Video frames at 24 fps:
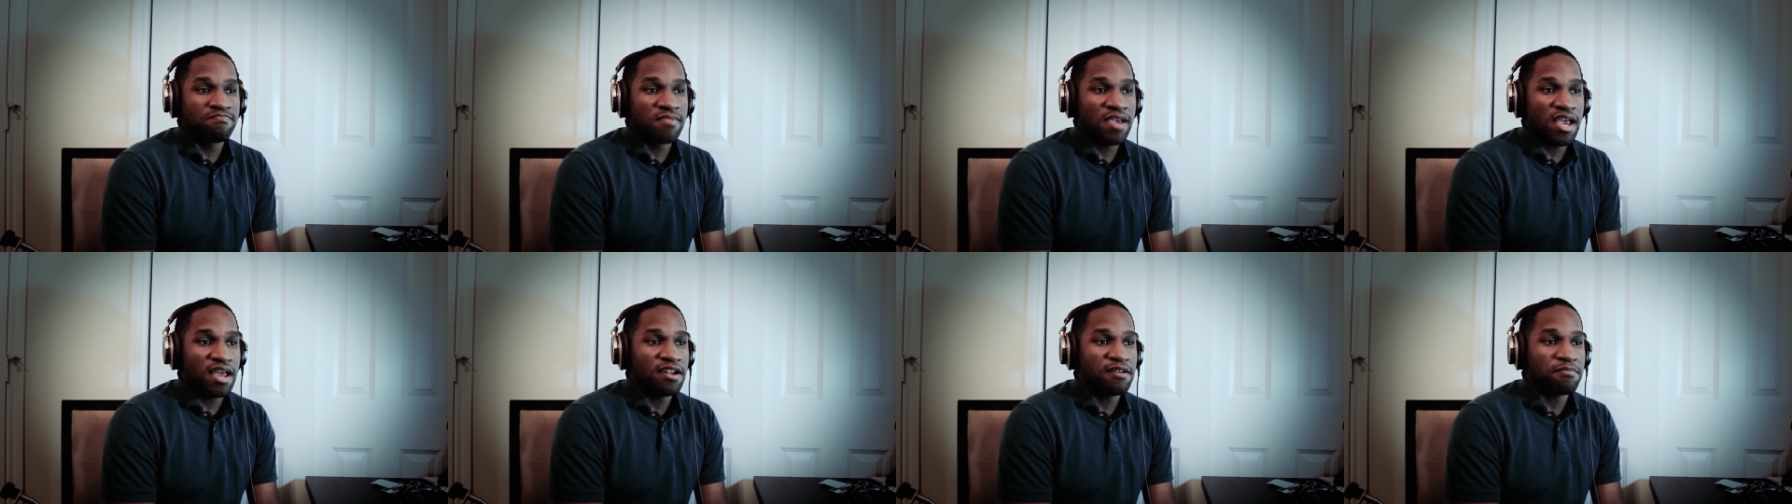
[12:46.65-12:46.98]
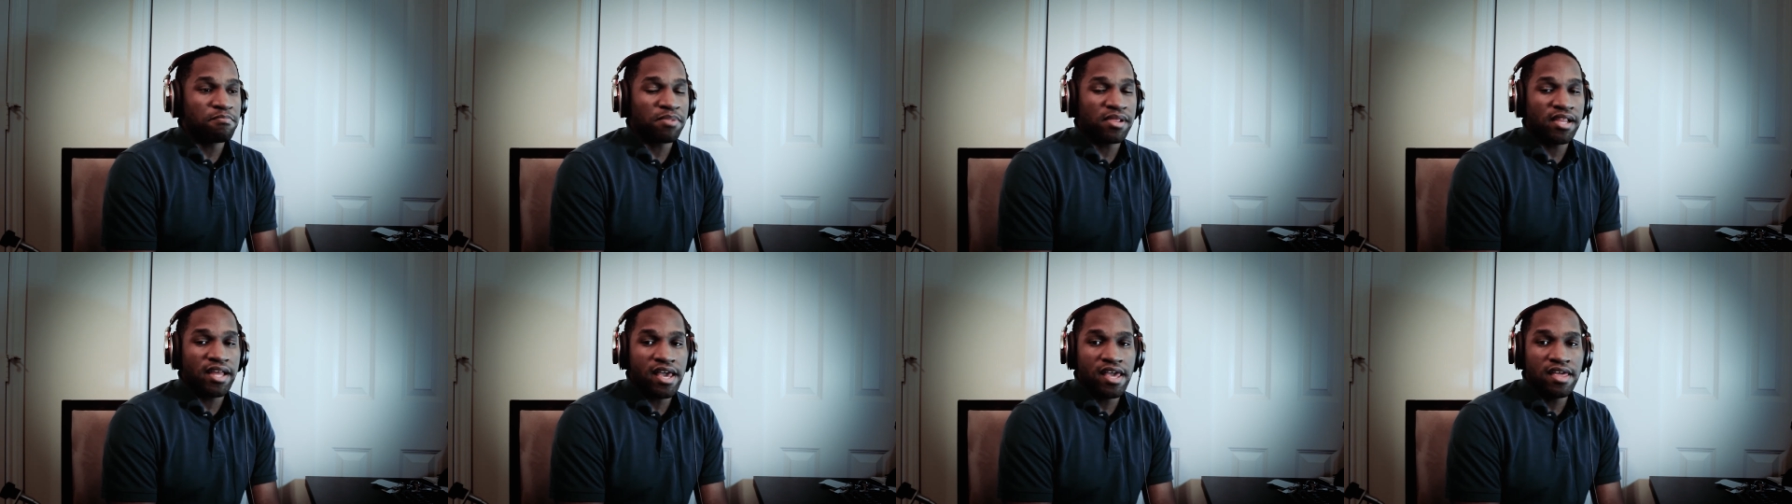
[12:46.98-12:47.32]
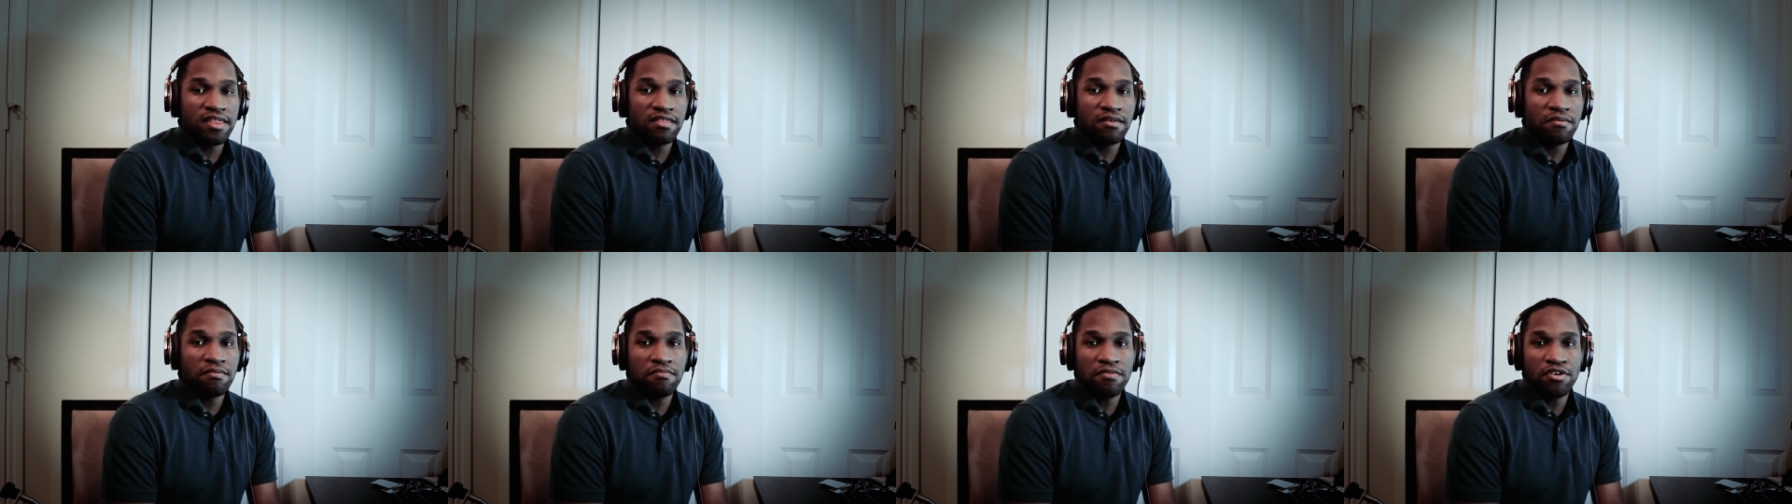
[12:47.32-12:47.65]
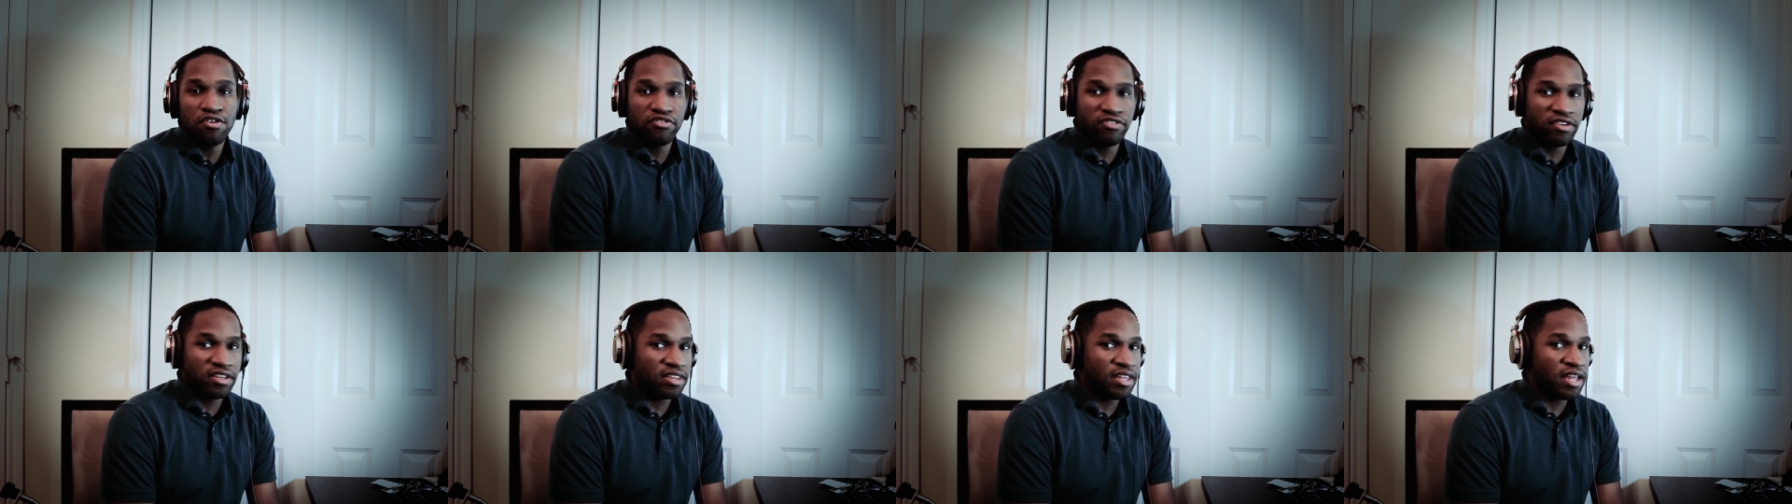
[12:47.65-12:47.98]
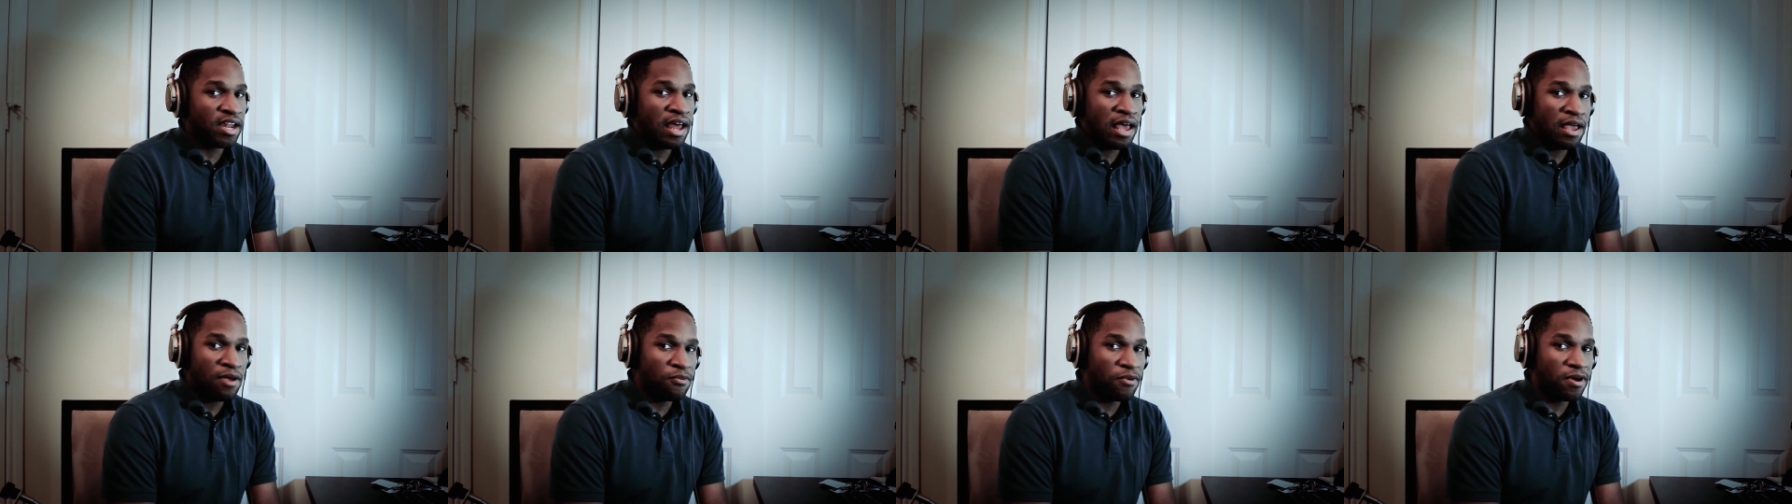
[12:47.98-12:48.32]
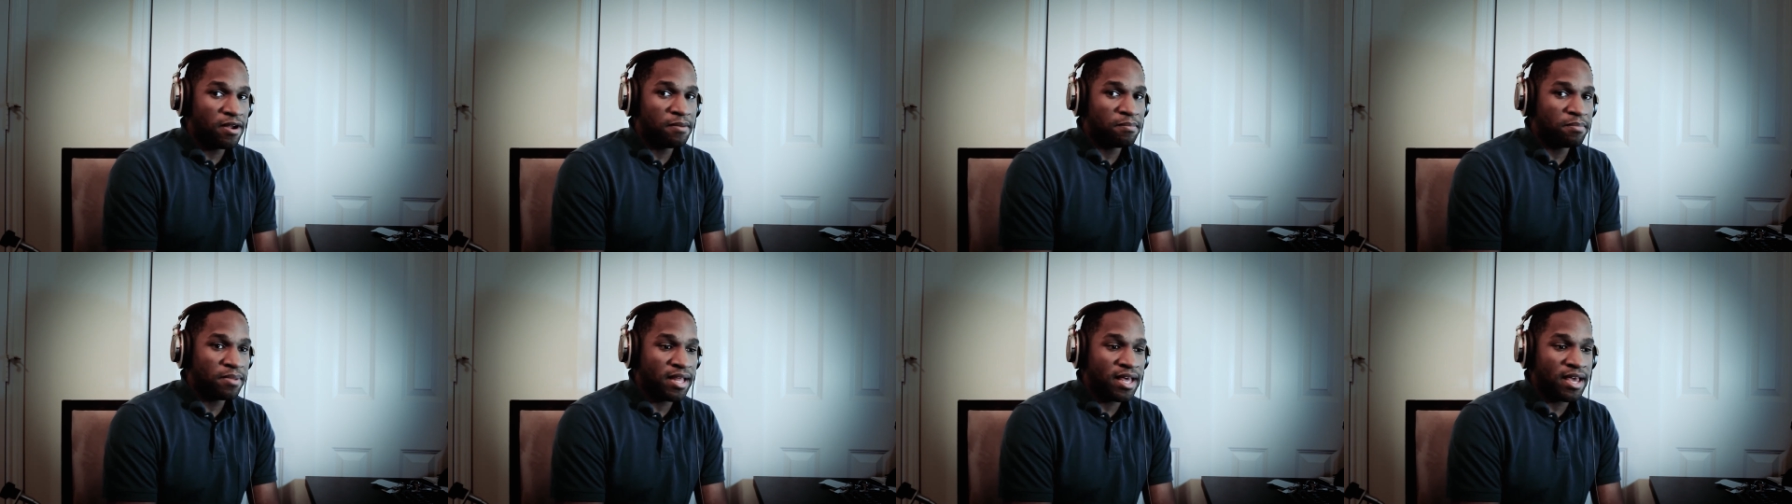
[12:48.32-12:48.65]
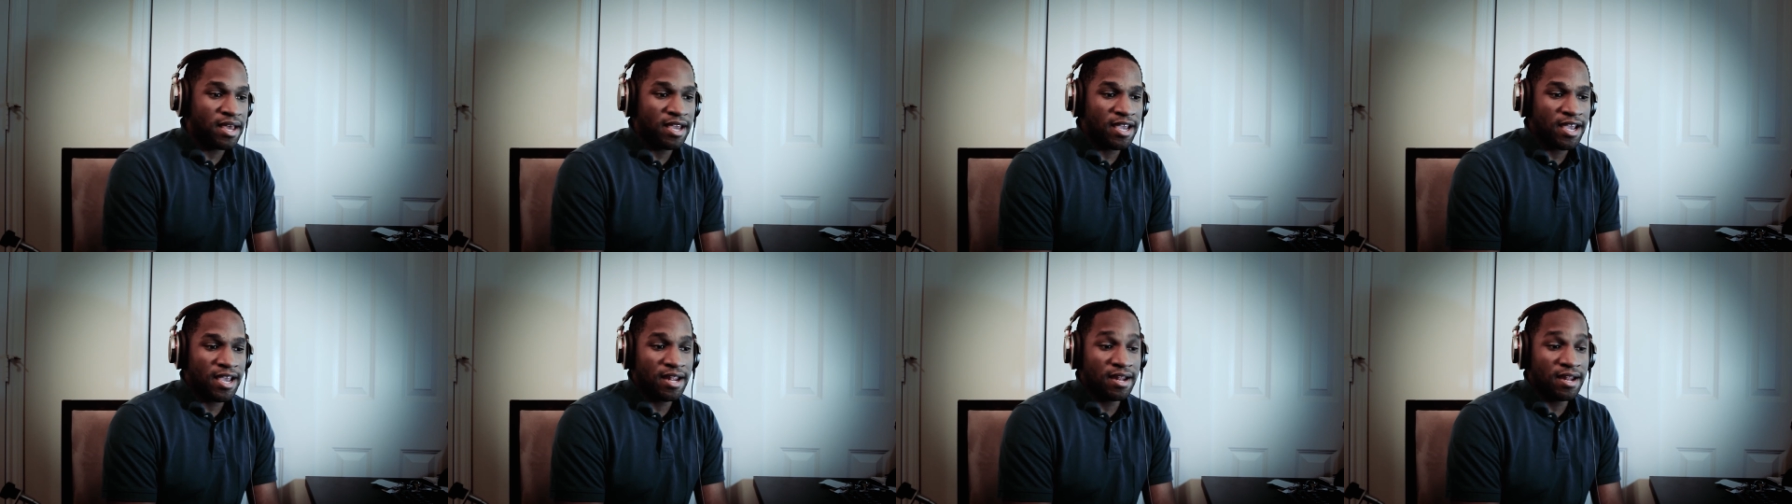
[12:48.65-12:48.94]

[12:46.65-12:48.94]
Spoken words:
kind of play the music that I want to play,